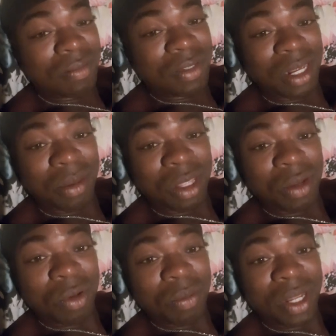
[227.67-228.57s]
Same
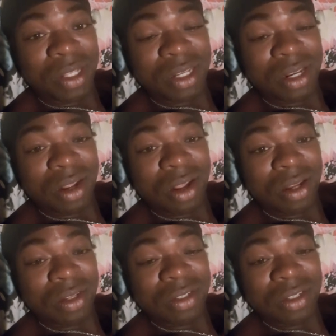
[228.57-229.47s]
thing with pets and
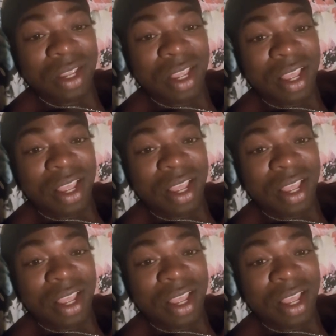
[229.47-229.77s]
dogs.